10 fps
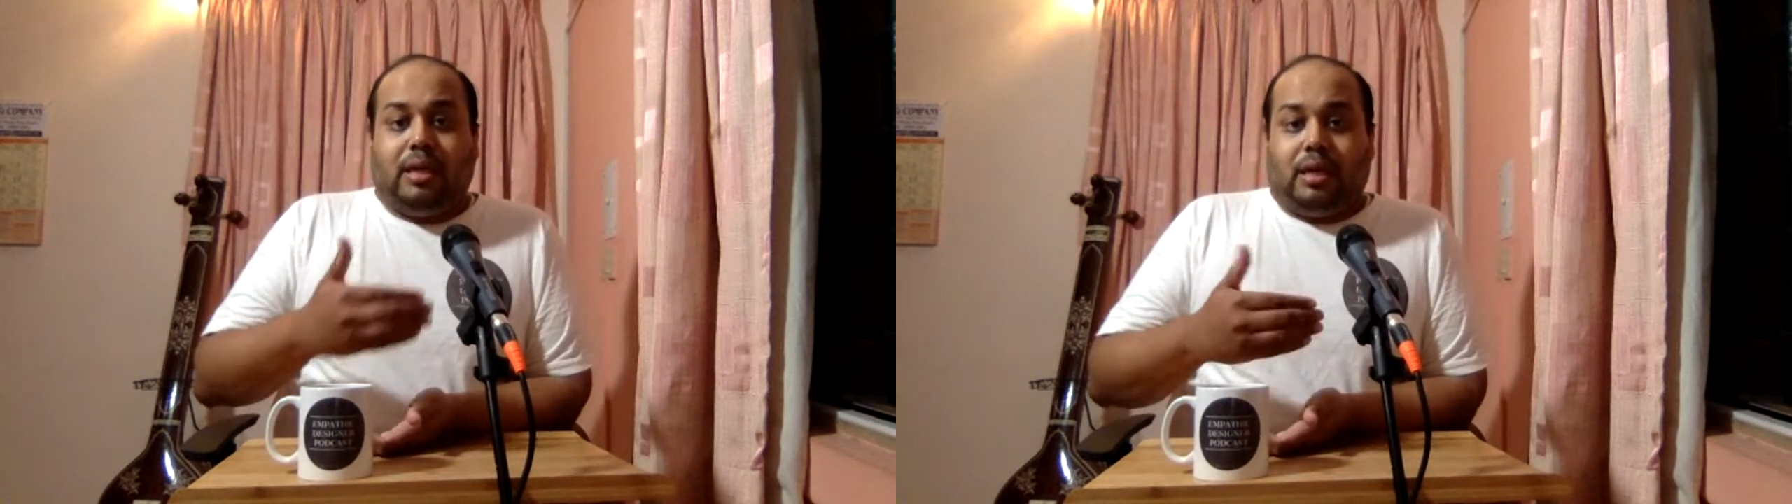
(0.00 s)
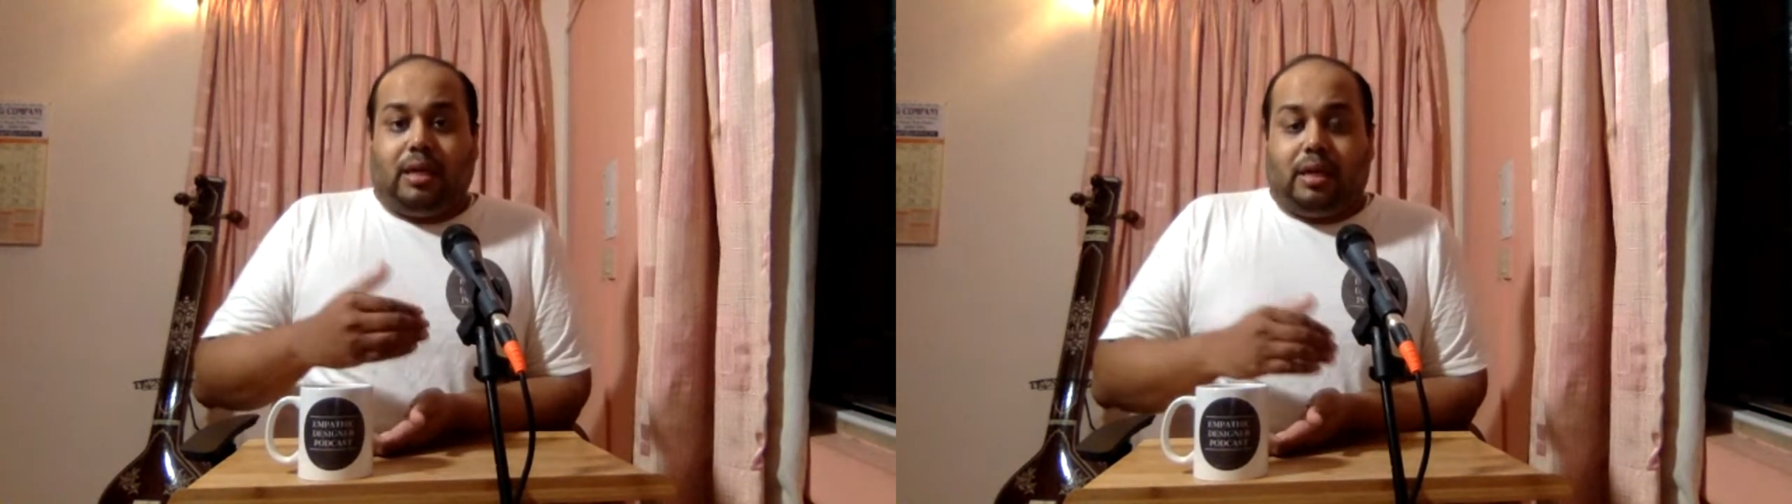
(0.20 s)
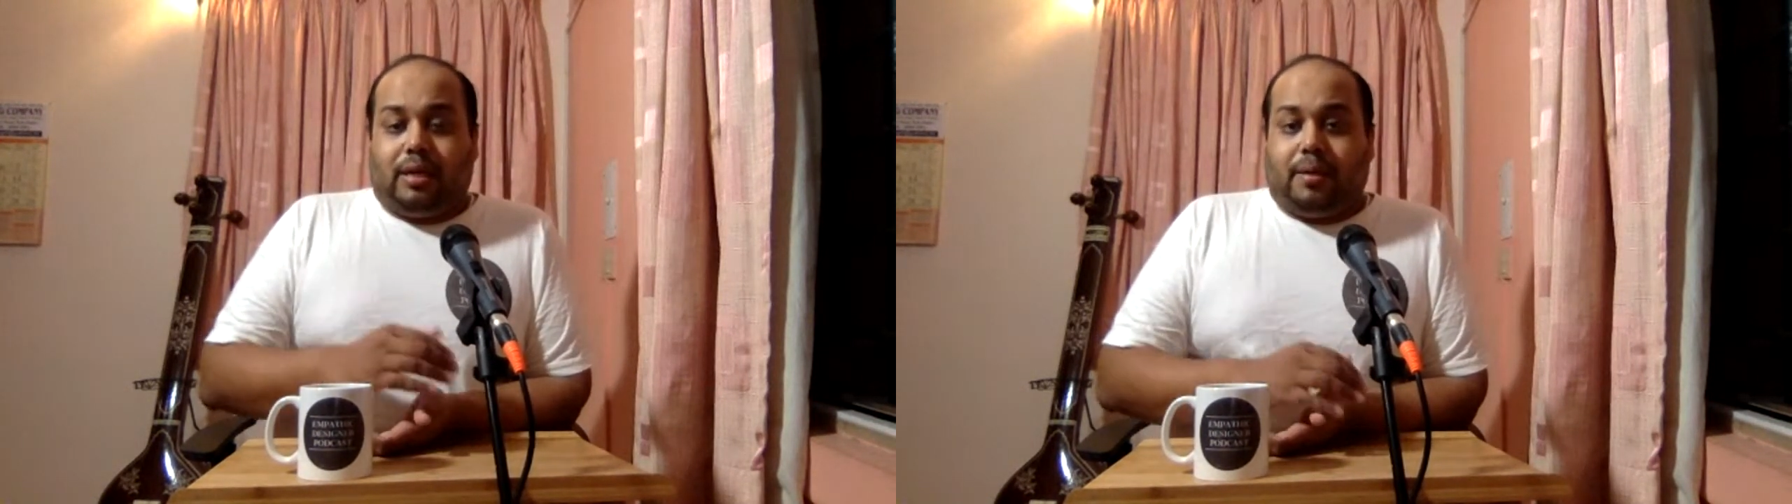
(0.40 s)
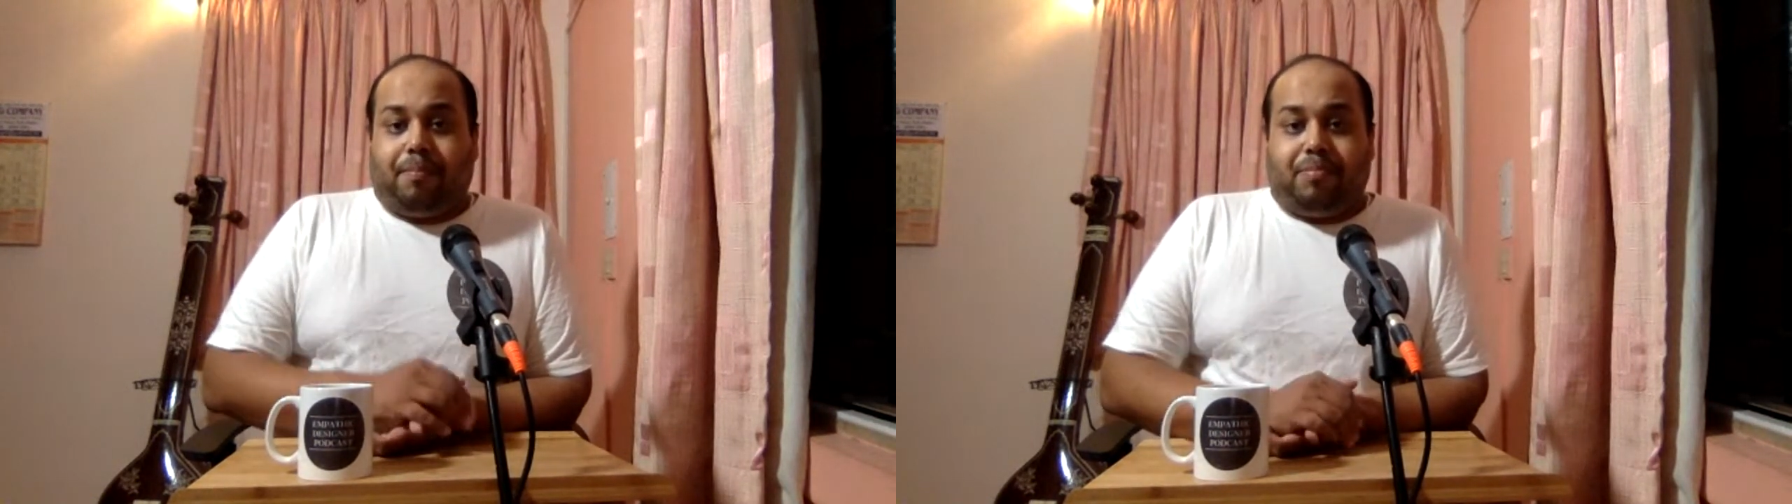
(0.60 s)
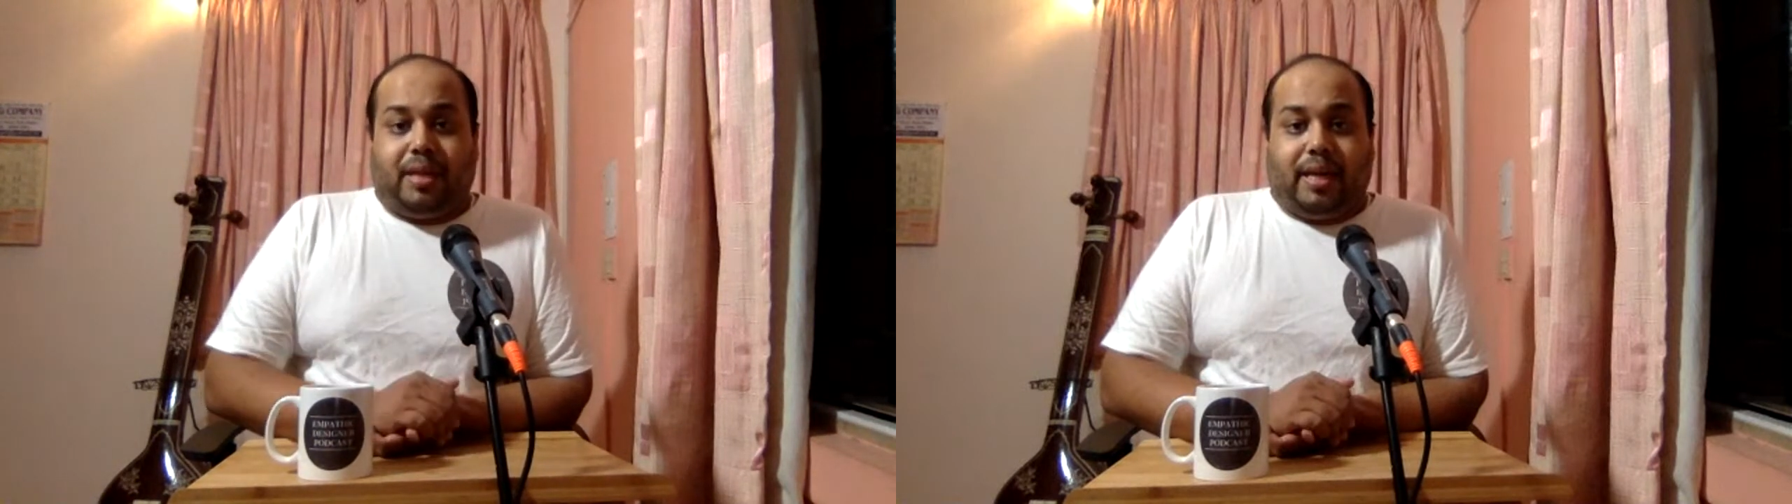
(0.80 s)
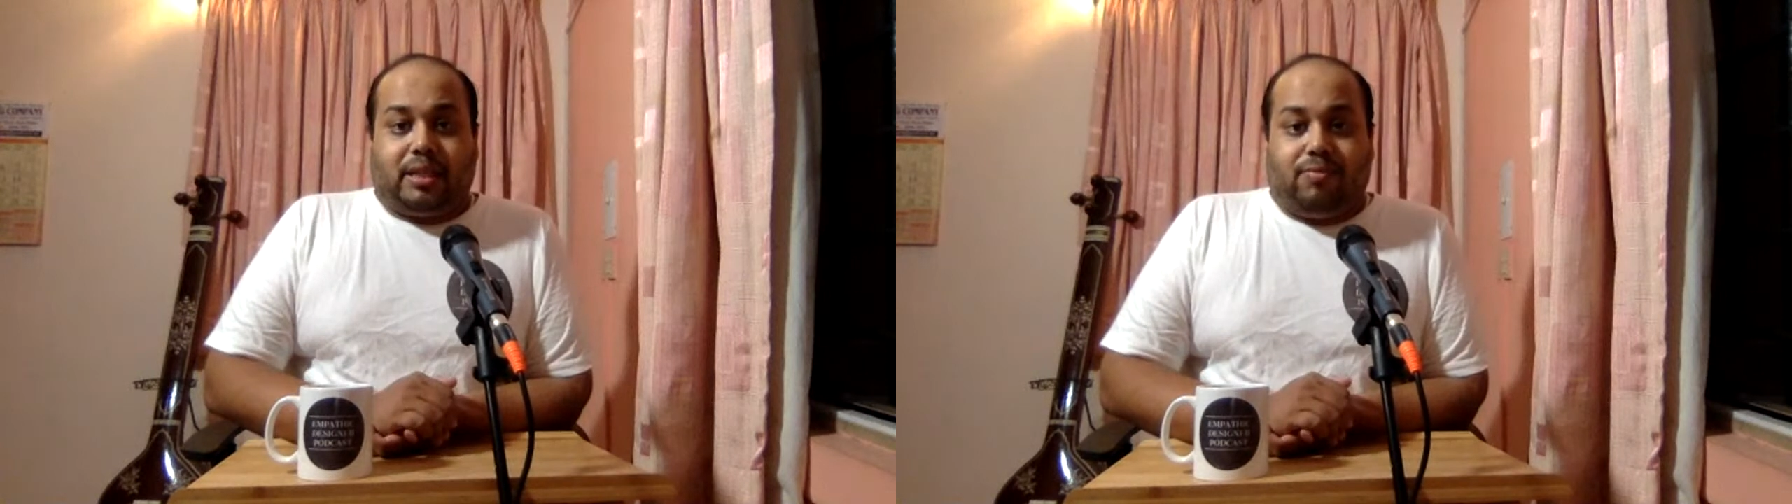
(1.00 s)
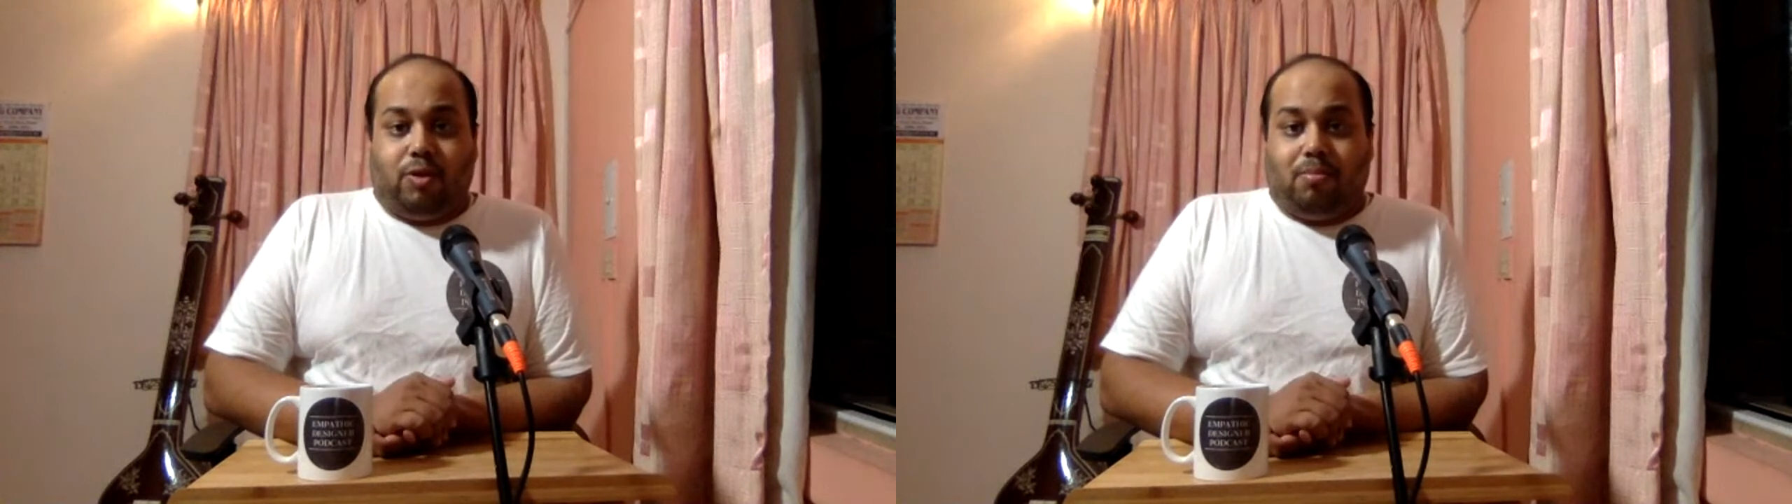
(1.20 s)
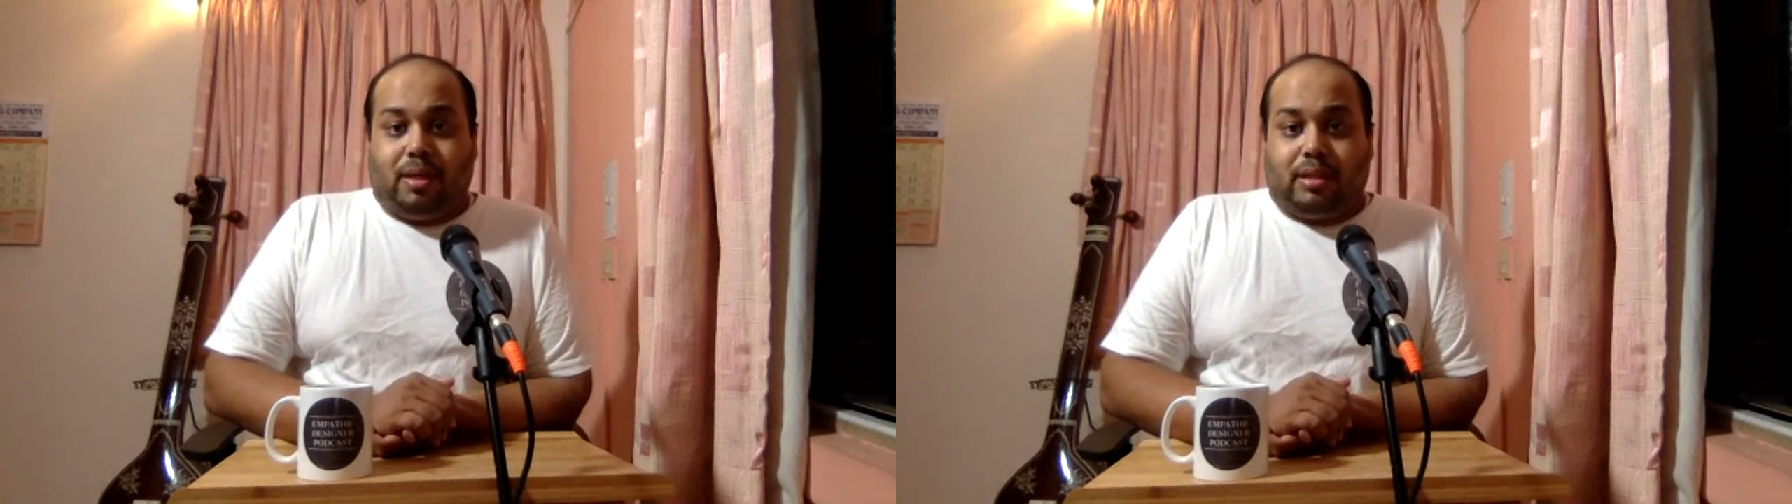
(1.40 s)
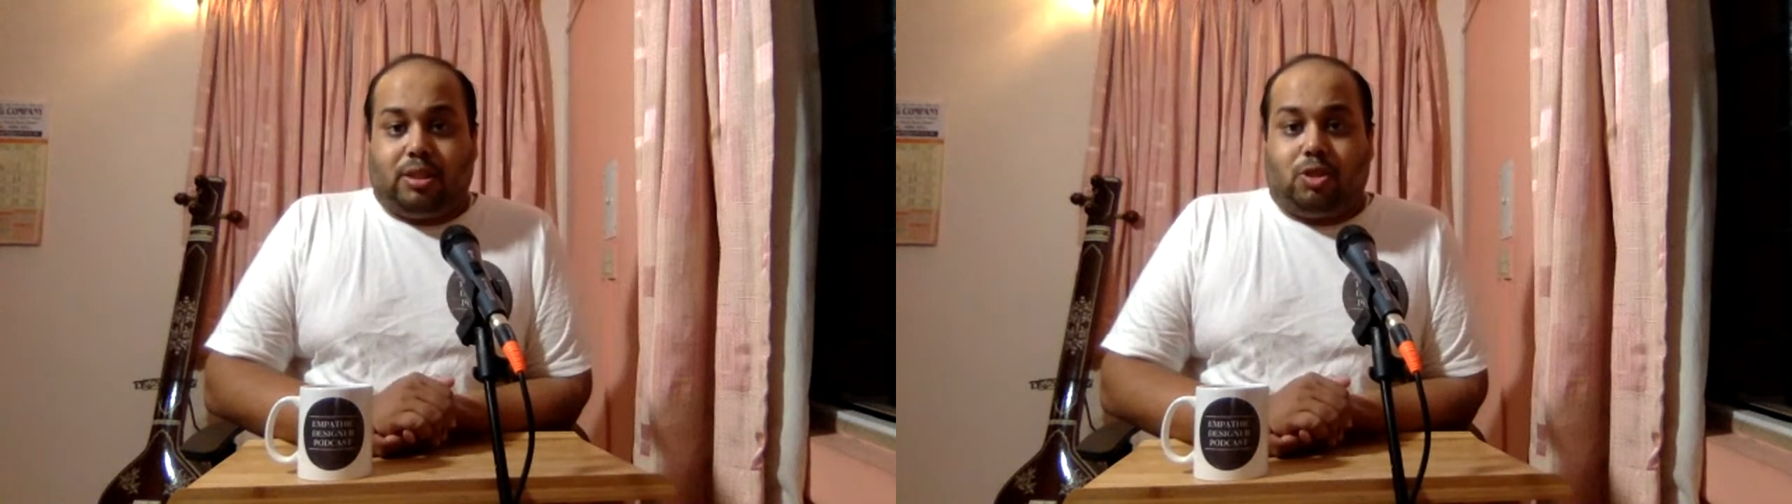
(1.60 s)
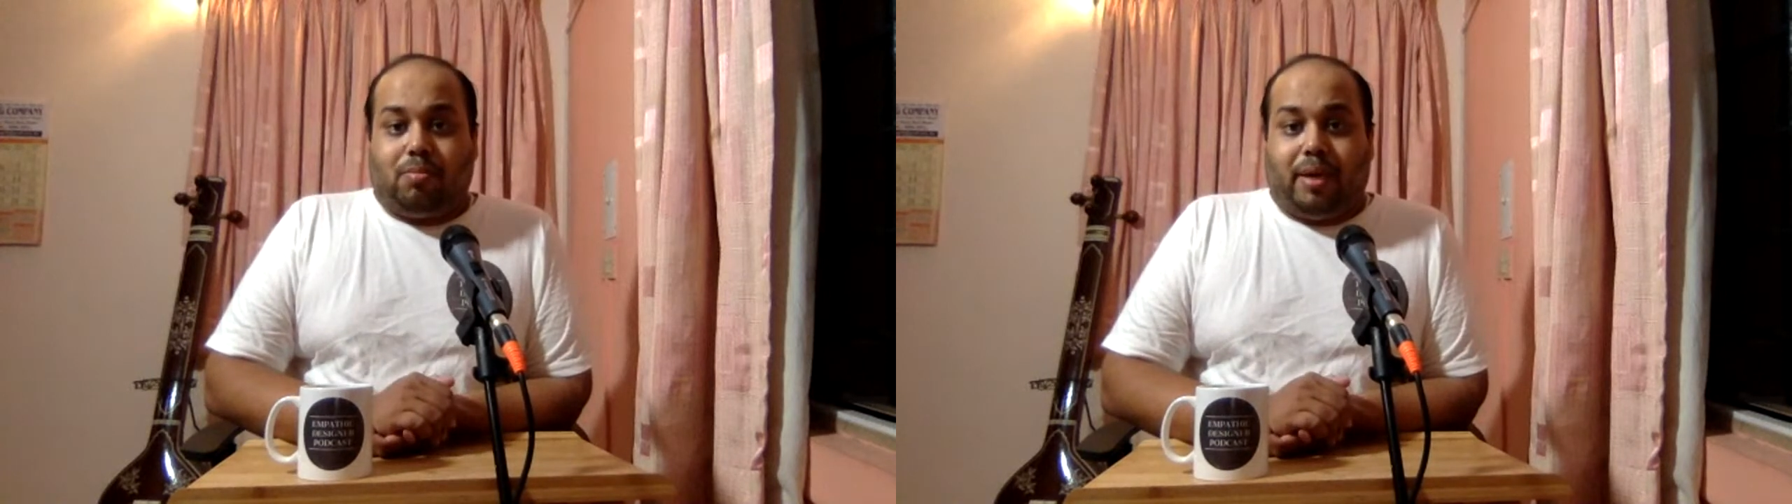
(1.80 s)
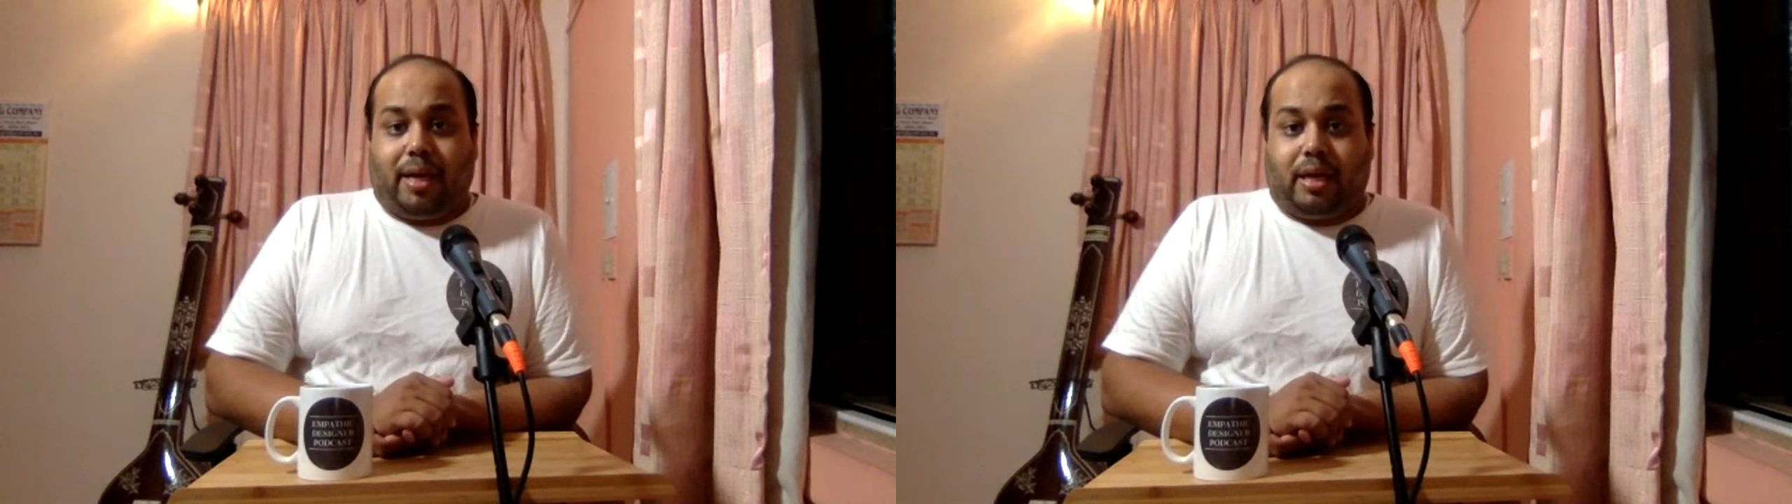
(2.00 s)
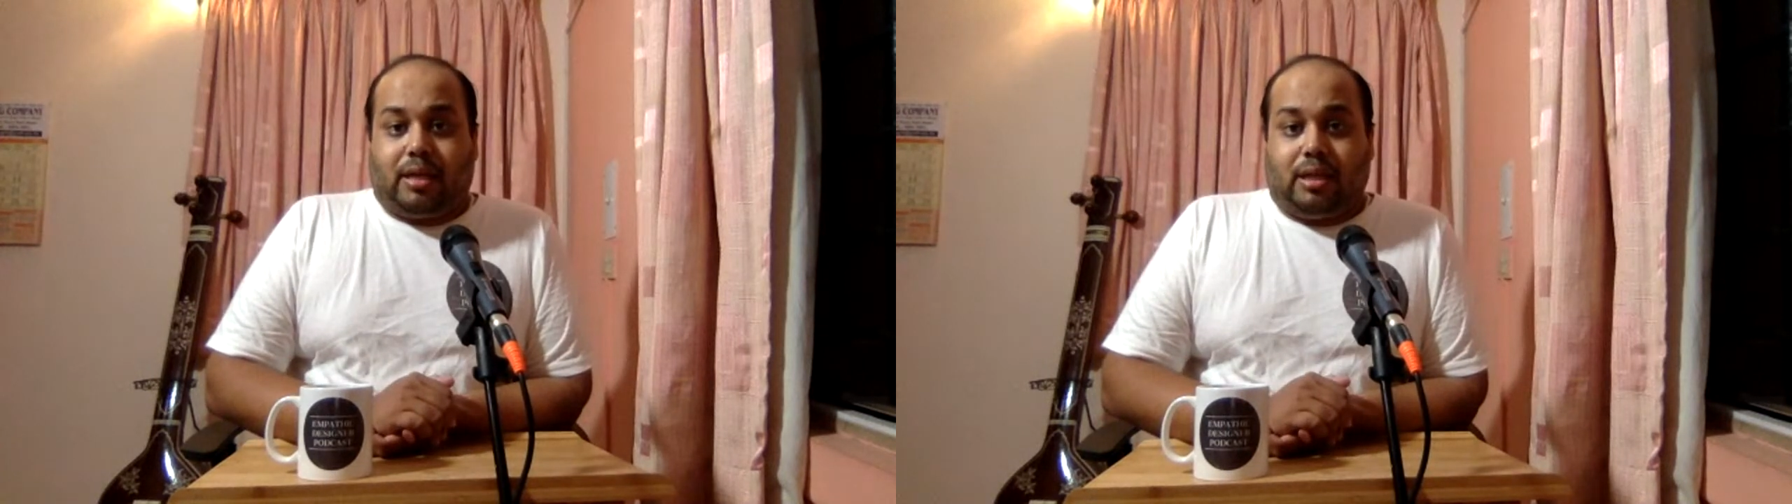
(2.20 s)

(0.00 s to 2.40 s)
the next few months to make